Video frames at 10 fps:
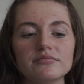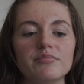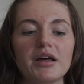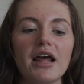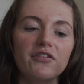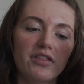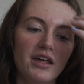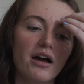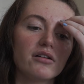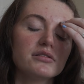But
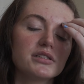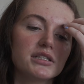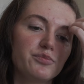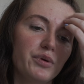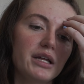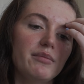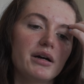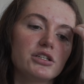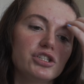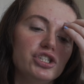everything else is pretty
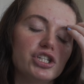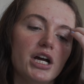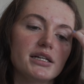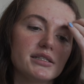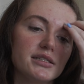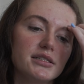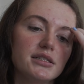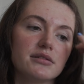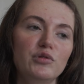much just